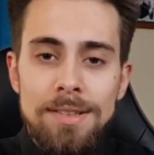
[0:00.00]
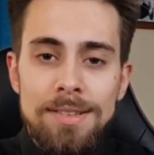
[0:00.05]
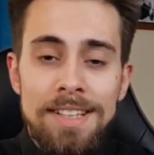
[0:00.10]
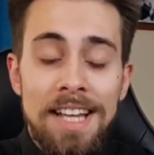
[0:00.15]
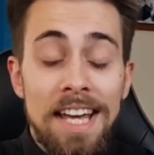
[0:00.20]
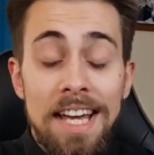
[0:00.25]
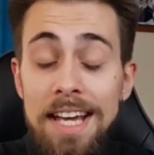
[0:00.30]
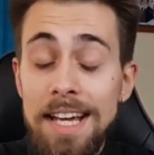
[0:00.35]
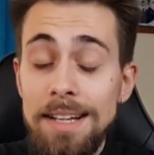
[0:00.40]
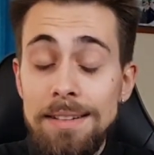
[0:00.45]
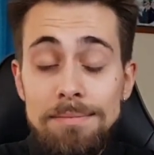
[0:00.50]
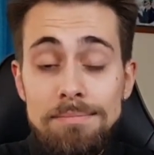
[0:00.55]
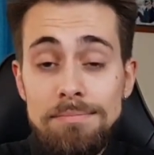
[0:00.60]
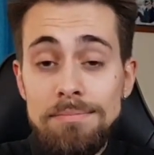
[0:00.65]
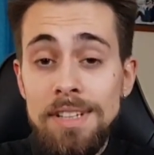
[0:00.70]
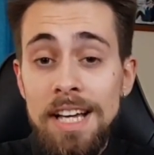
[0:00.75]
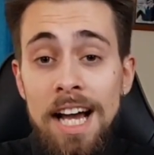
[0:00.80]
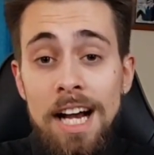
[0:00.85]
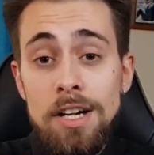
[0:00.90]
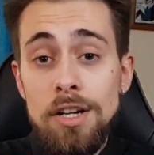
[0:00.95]
they
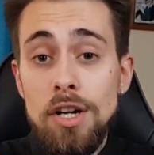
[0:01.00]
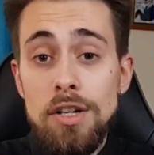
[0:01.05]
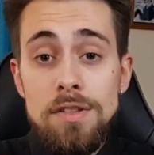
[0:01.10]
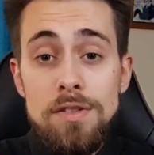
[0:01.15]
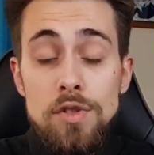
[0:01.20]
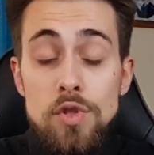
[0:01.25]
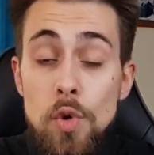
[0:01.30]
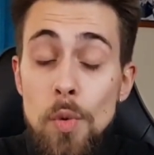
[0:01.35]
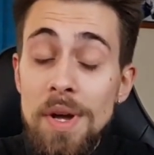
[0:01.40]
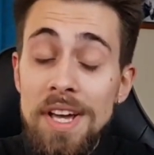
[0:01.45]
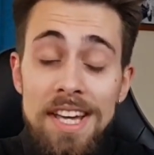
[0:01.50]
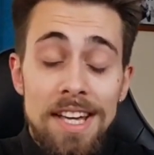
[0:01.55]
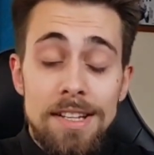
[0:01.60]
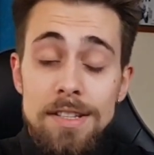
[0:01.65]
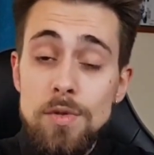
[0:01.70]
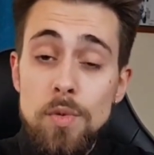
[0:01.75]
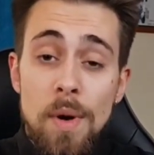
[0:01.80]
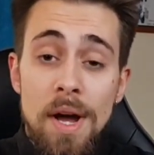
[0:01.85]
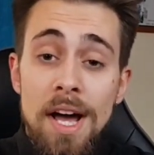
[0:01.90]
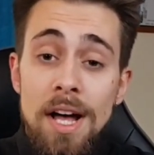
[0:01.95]
they are not doing
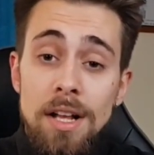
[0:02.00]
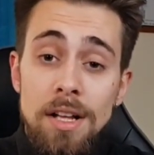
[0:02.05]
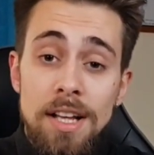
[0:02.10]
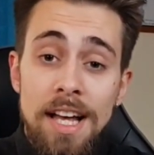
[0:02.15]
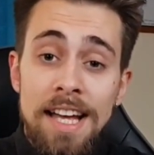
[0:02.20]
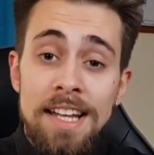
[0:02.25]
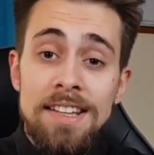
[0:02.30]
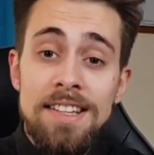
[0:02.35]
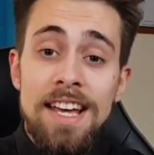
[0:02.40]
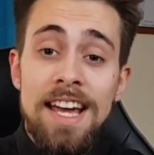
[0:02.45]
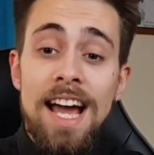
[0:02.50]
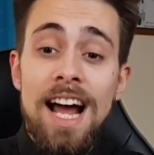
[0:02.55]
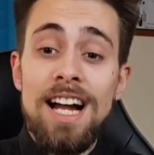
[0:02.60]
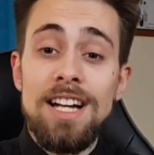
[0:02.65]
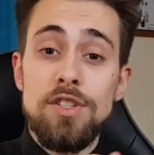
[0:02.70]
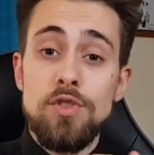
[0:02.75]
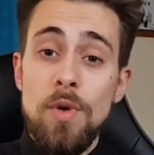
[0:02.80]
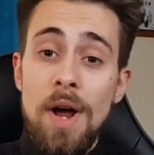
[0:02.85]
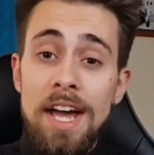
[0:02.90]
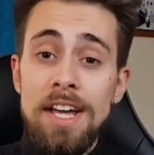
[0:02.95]
it well and they
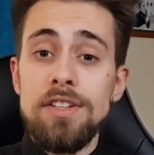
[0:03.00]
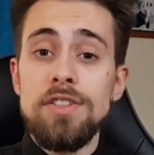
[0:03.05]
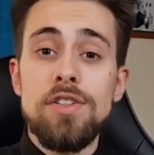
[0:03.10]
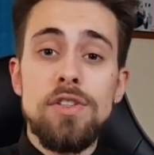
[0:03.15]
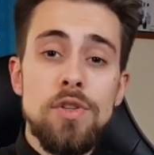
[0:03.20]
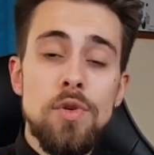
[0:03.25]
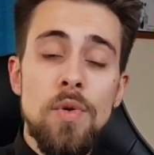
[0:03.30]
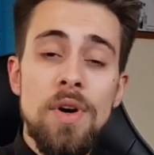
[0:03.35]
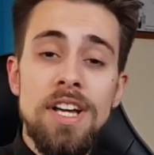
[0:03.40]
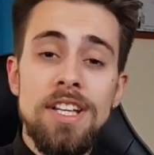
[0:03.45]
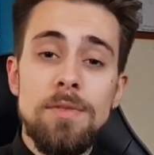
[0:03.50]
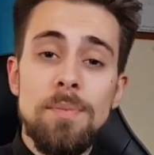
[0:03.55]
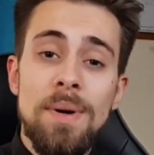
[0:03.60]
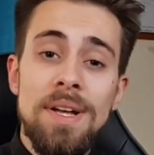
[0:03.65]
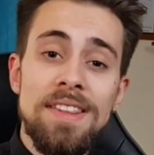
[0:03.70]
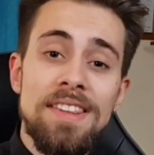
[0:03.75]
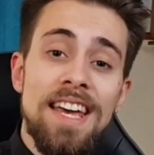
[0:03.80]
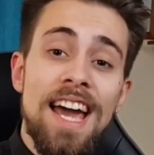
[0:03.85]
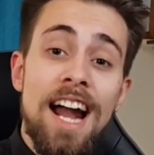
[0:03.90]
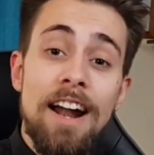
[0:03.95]
are trying to do it
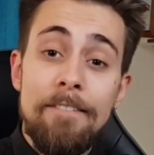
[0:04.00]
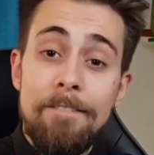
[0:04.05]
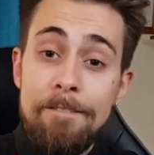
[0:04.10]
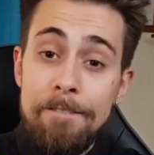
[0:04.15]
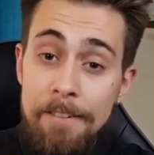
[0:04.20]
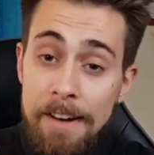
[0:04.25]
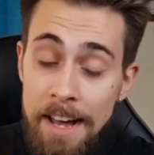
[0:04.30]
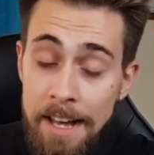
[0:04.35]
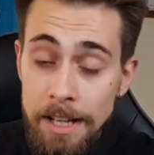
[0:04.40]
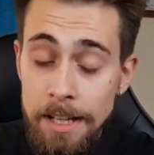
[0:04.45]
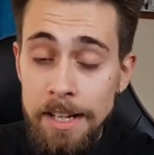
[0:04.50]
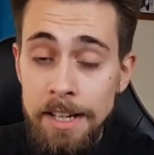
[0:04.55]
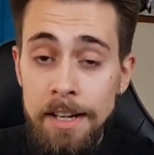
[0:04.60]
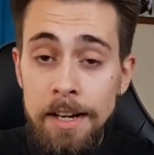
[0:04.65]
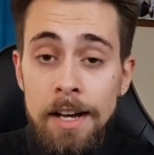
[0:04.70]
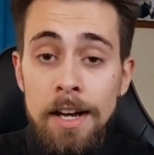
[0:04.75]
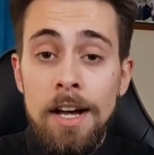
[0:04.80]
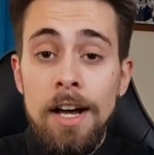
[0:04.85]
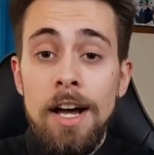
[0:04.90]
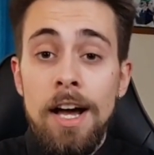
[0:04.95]
but they are failing